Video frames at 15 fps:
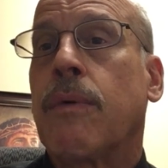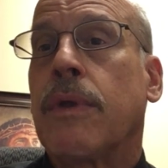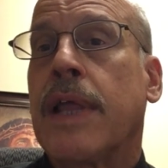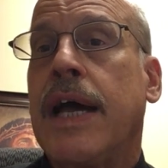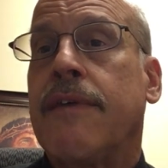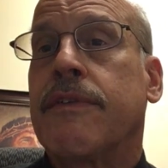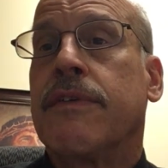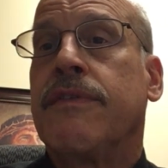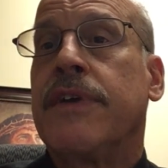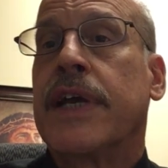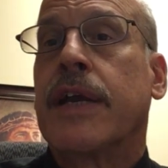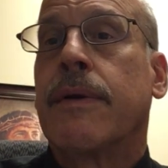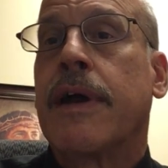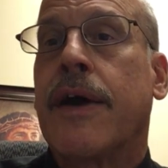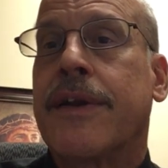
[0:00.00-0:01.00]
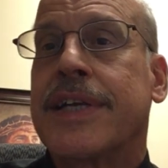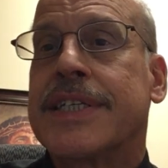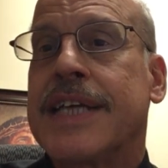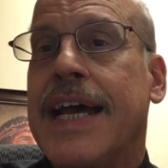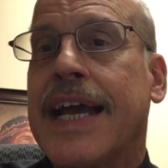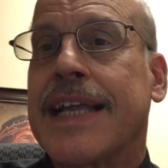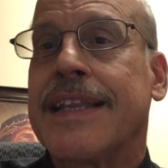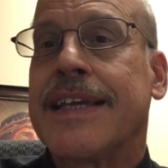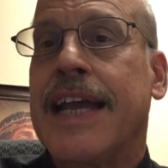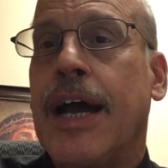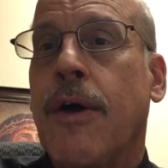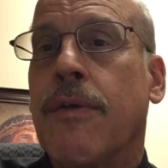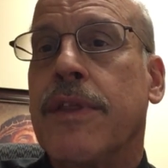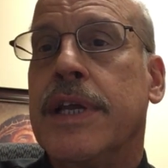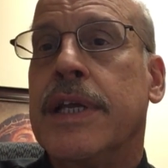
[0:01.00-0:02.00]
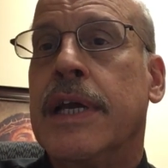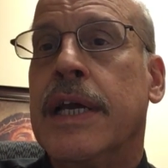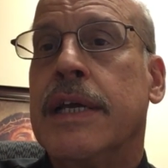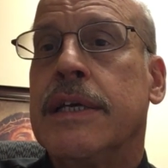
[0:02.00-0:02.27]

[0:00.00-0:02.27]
we'll have to figure out exactly how the